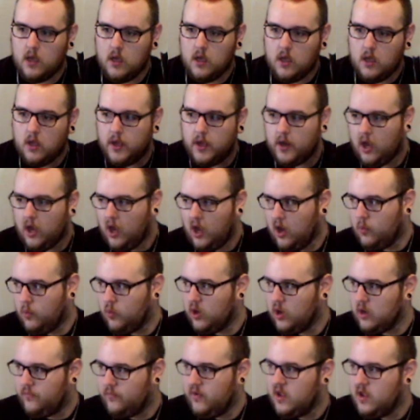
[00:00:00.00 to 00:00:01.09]
Like, oh,
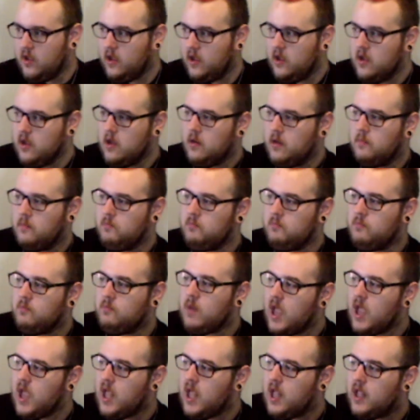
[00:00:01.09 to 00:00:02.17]
what if we
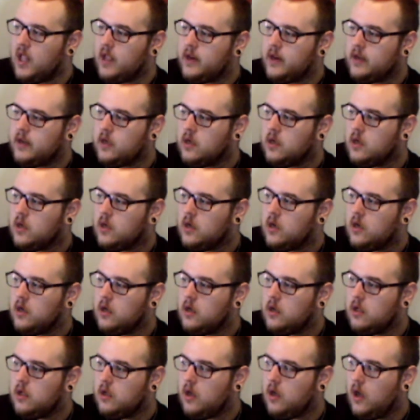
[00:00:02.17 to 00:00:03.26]
made
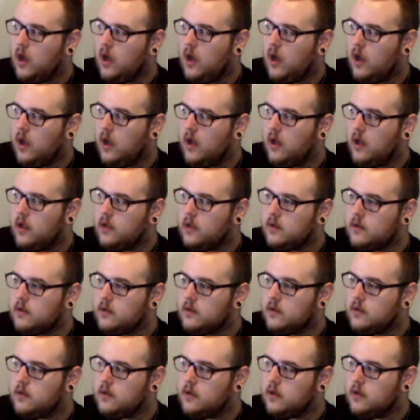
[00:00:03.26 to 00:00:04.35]
a
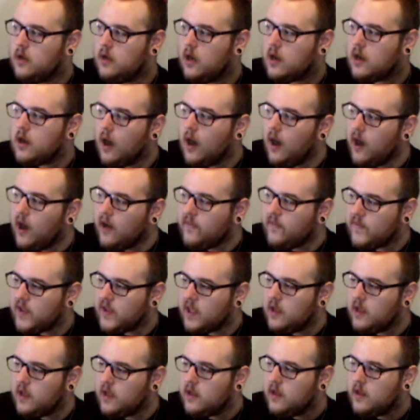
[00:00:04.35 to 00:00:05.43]

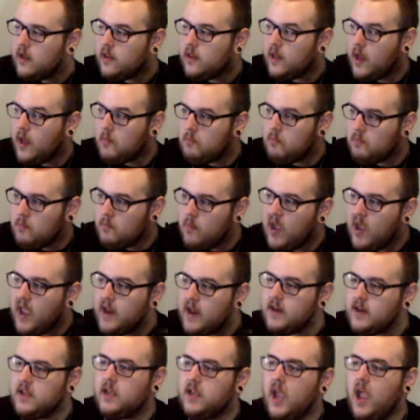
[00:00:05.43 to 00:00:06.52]
coffee that
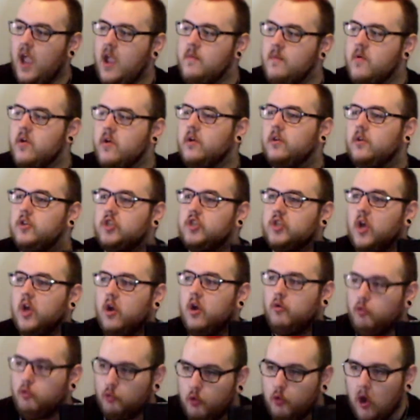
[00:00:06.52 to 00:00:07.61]
made gamers
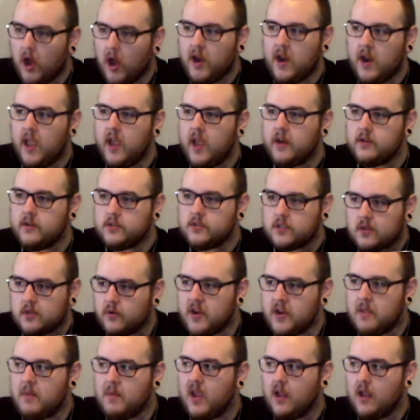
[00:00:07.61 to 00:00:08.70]
run in
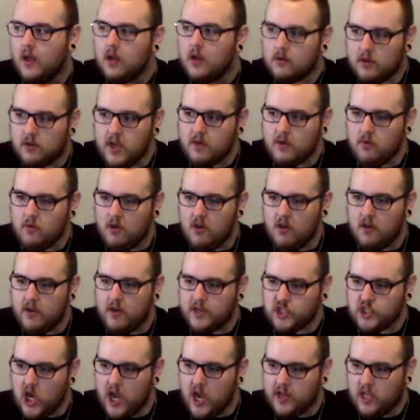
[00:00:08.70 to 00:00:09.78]
screaming, Leeroy
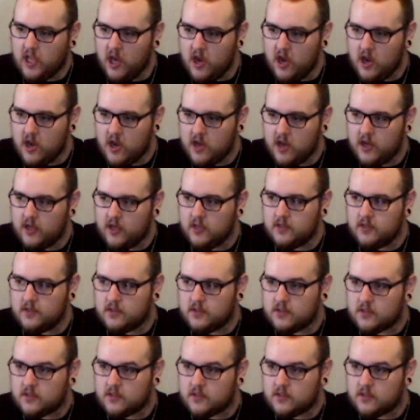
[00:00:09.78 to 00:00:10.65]
Jenkins!